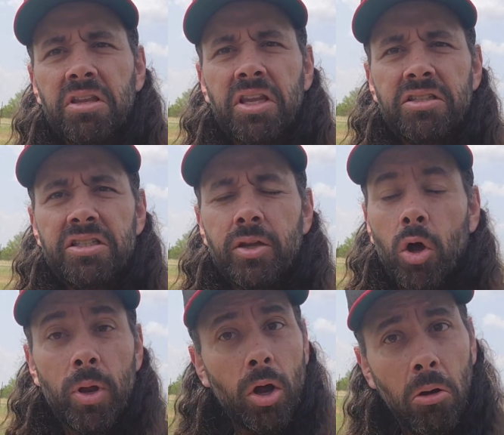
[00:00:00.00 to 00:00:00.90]
That's it.
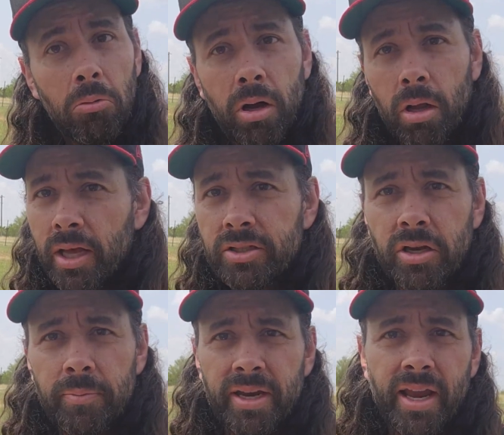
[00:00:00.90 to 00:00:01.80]
Oh, God, that's
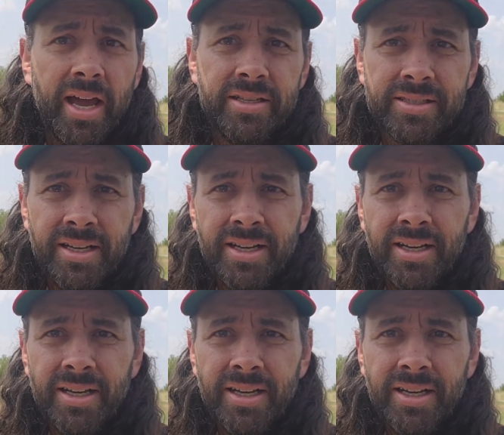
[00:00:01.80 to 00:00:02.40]
going to be nice.